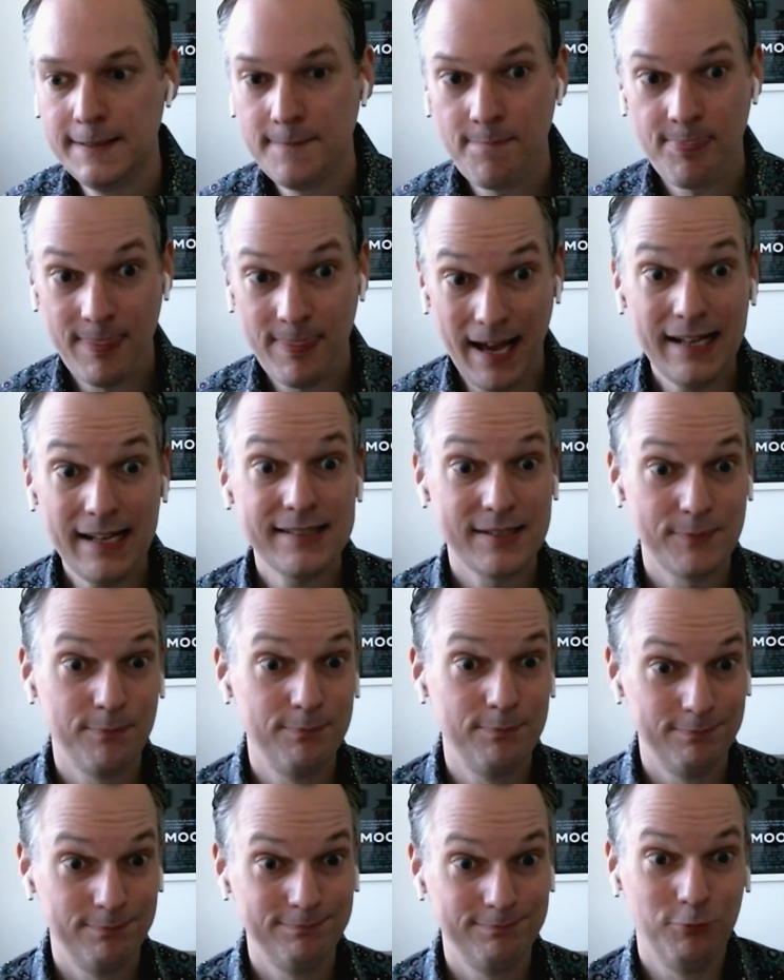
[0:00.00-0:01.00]
that's
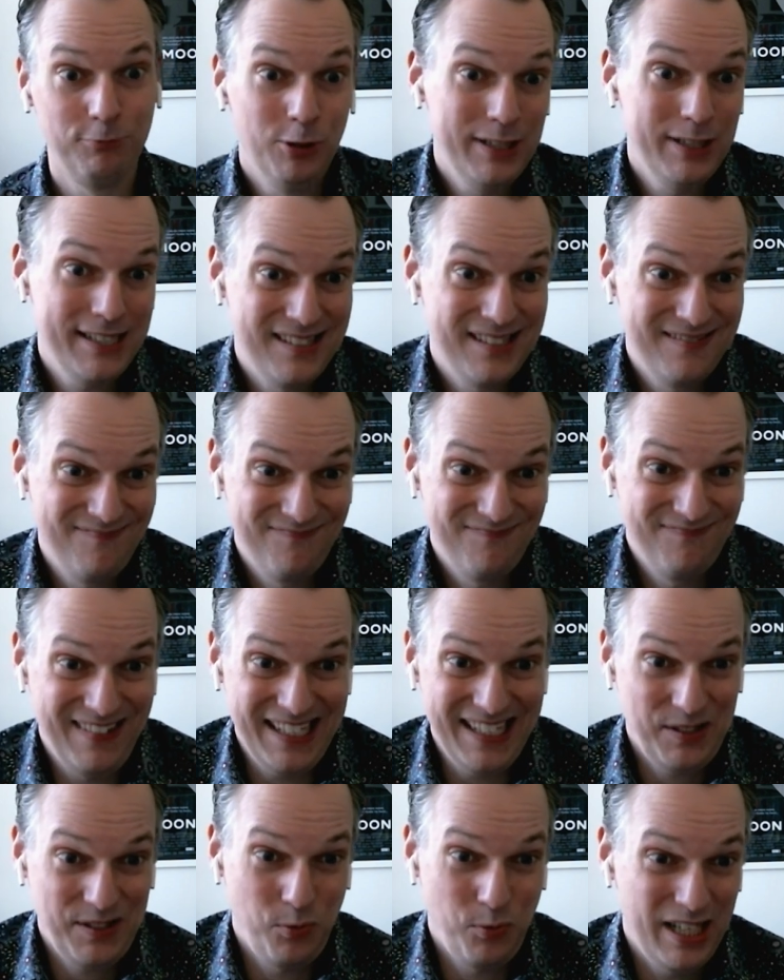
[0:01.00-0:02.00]
what it
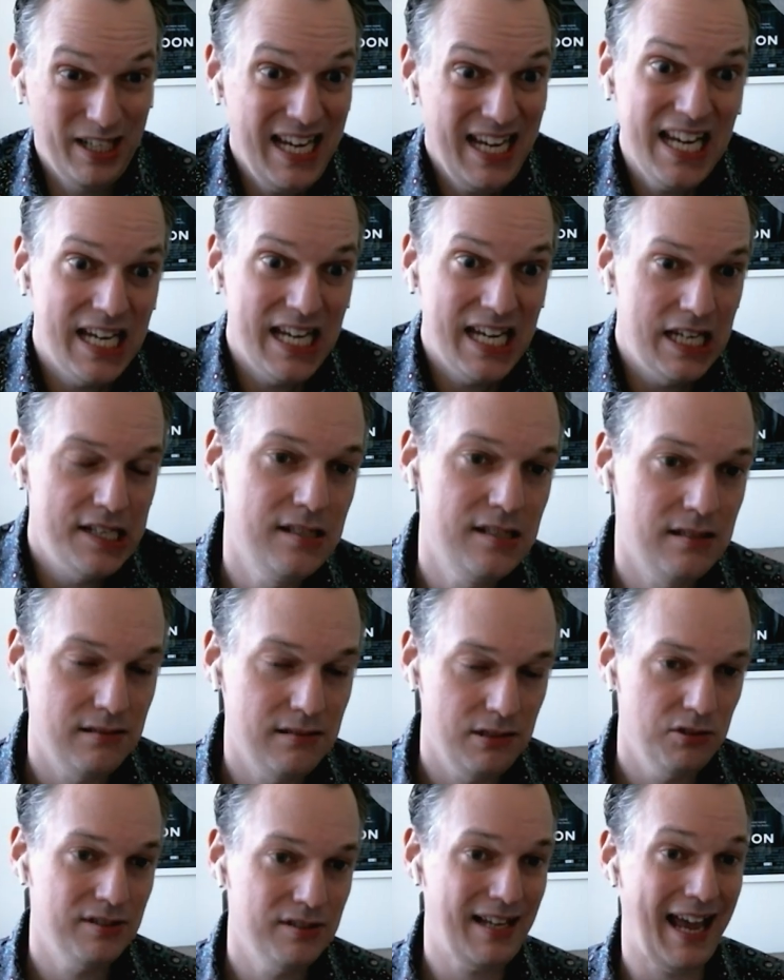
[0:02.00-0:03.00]
is. You
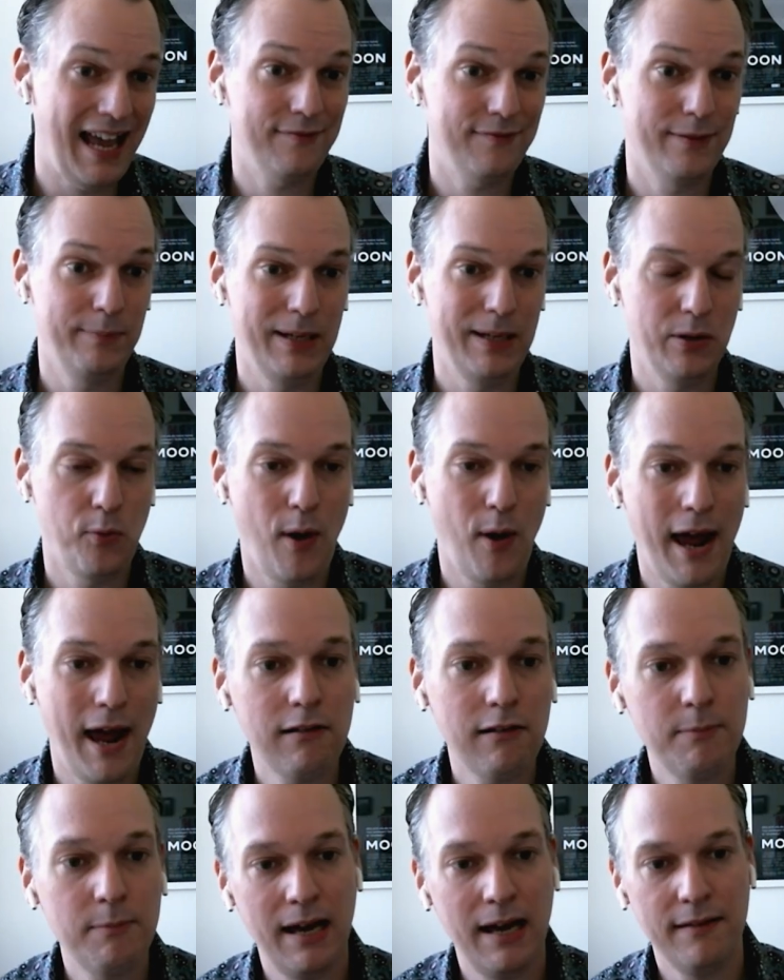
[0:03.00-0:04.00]
just have to be aware
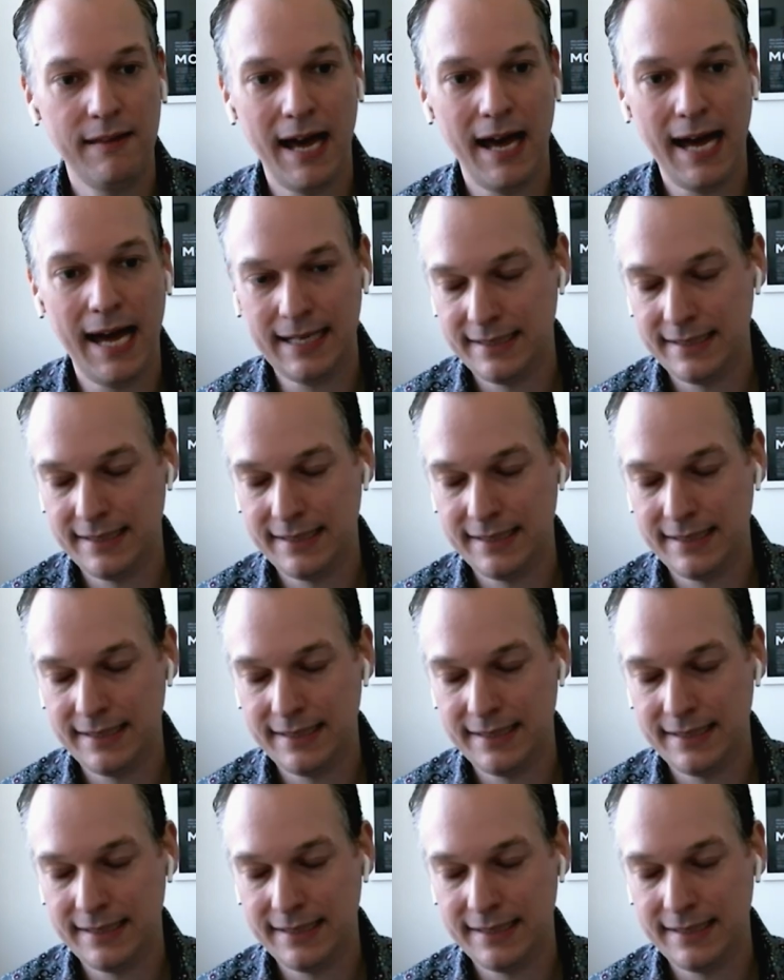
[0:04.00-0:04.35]
about that.